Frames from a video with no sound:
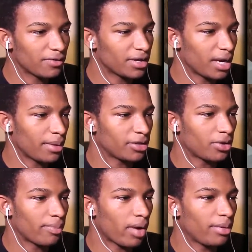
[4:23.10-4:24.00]
do have dynamite
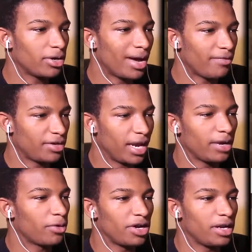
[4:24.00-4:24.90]
though, I probably don't have
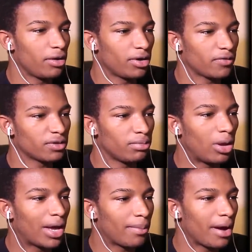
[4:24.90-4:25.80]
anywhere near enough to
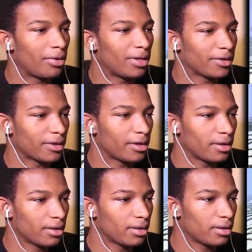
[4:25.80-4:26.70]
blow out a mountain like that.
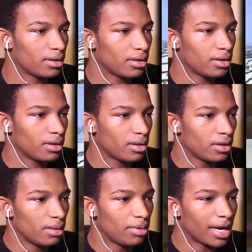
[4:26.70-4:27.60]

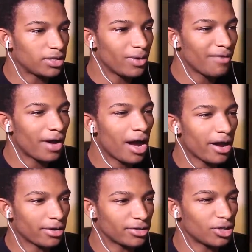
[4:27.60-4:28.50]
But I do have
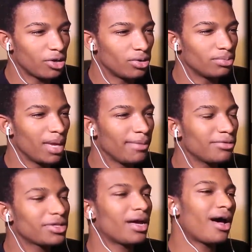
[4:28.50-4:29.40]
iron, so maybe
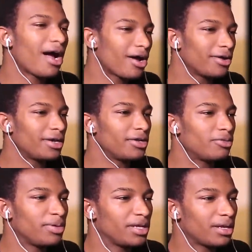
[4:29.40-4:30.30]
with the iron,
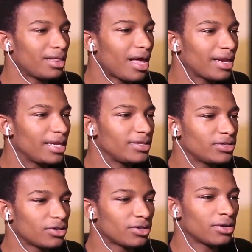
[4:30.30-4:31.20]
it'll be a lot
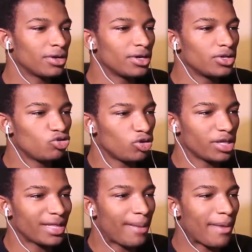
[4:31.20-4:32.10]
easier
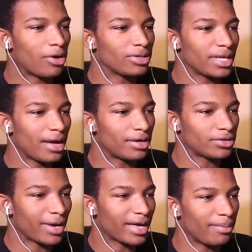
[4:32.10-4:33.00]
drilling that mountain down
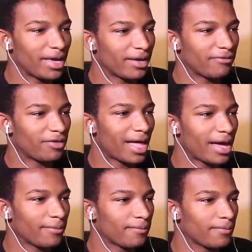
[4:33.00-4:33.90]
so I can make it
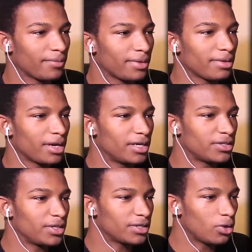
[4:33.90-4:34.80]
flat.
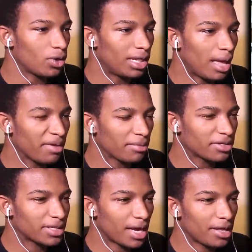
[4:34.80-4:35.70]
Because this whole climbing up
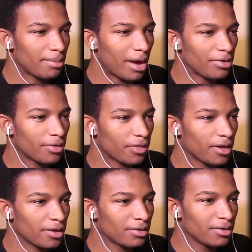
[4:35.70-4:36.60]
the side of the mountain
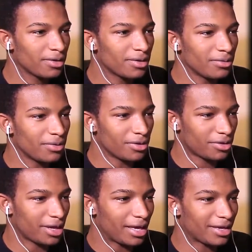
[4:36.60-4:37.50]
thing
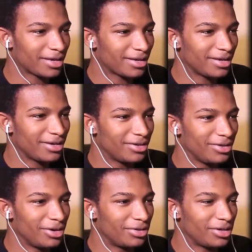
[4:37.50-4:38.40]
with like,
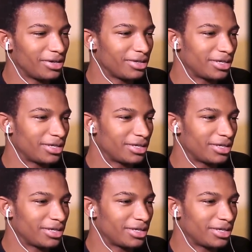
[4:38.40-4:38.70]
you know, the,